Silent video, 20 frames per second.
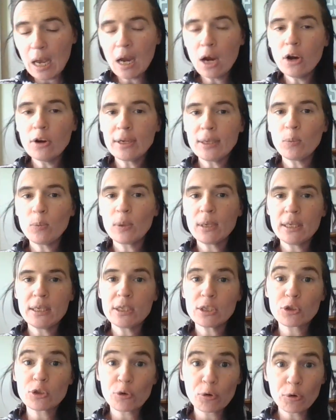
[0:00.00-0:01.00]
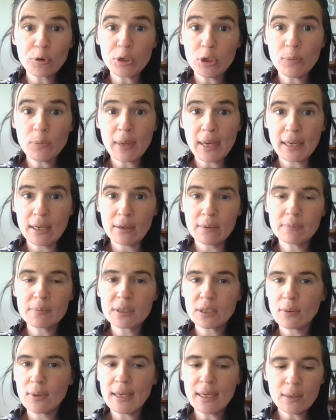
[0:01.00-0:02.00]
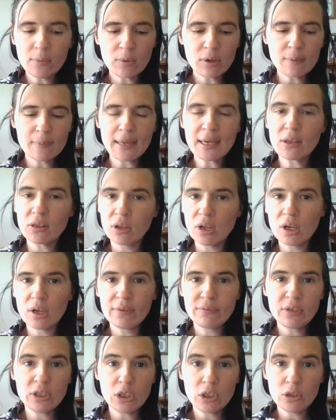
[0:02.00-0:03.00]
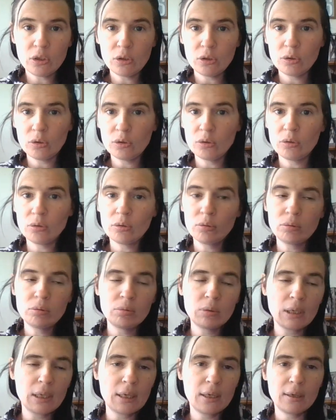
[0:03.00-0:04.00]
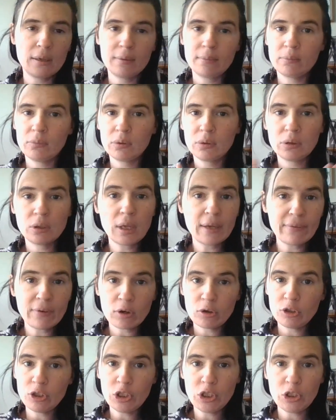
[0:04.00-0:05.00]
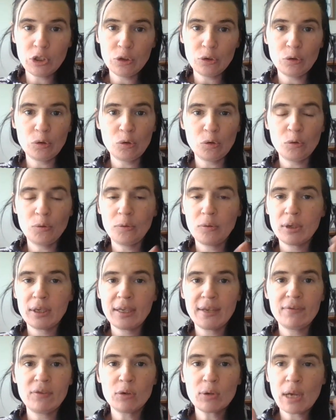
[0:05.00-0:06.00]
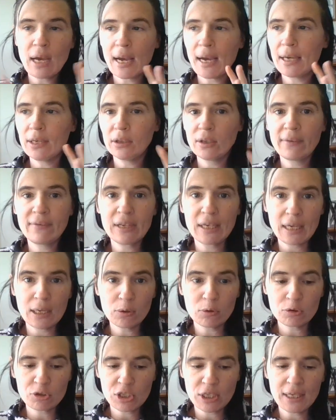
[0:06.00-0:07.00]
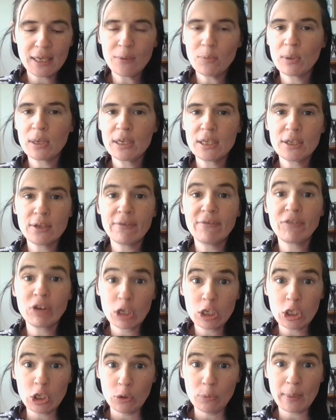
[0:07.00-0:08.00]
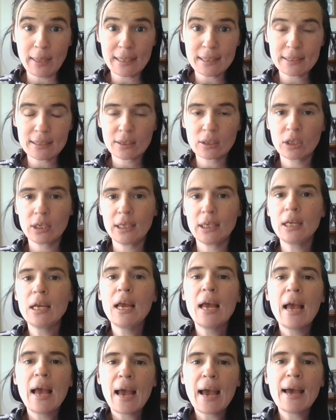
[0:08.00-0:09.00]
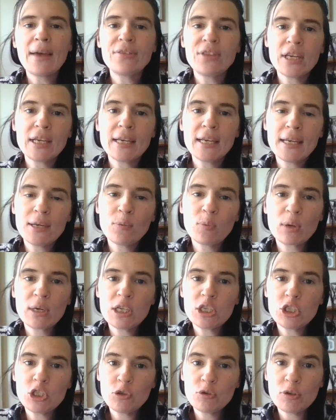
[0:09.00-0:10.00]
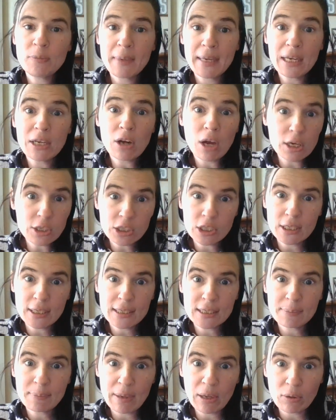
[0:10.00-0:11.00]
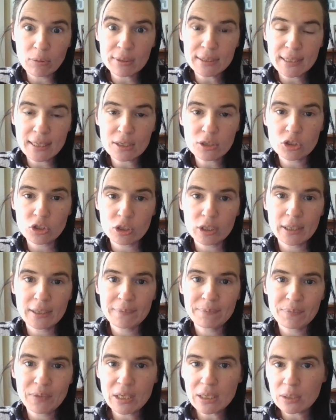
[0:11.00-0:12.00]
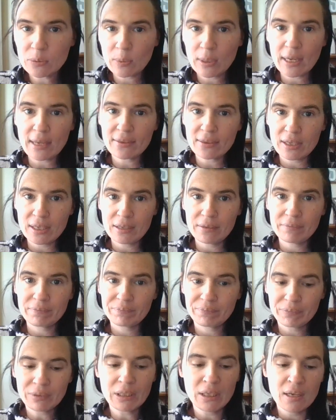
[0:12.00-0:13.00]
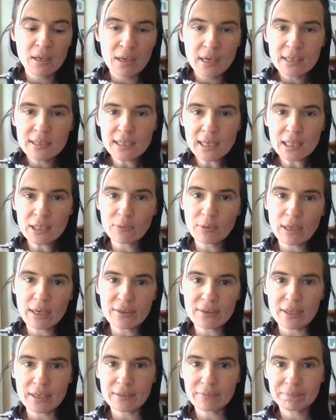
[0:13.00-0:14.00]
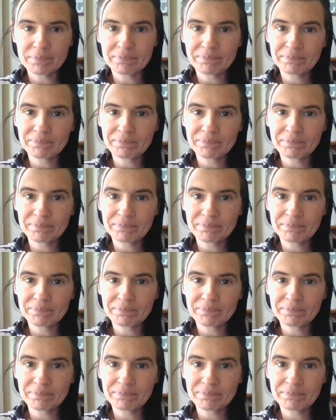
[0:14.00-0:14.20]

I heard he wanted to screw you, ma'am. So he didn't want to make love to you, um, love on you, give you kind, loving energy. He wanted to fuck you, basically. I think he wanted you to be a notch in his belt sexually, is what I think. Exactly what I think.